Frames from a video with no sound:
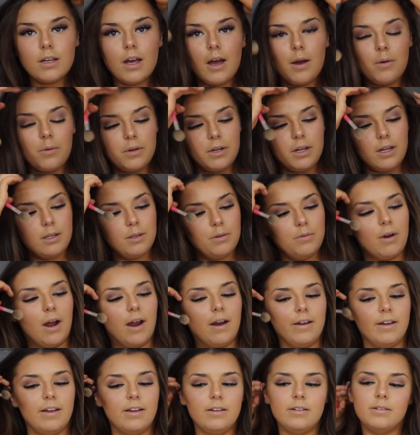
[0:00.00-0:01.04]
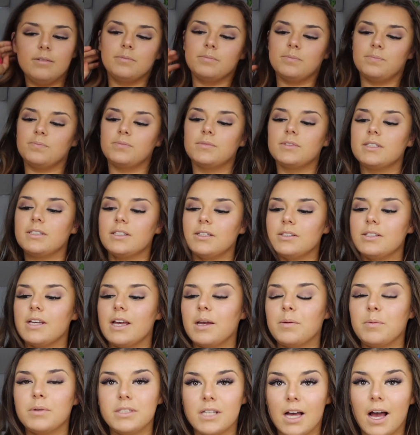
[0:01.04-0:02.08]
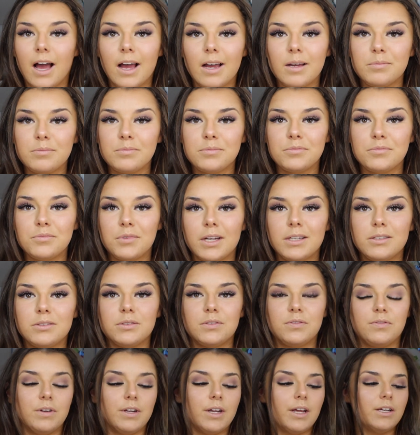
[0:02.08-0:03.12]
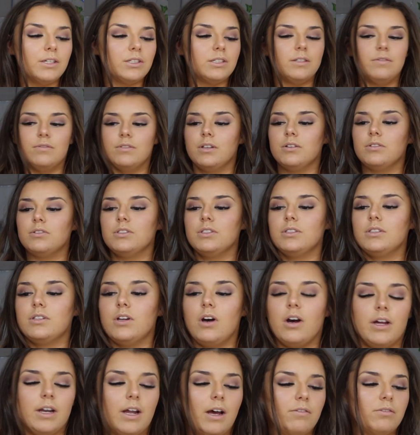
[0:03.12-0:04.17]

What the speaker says: So we're nearly ready, still taking my time. Rachel's finished, even though she started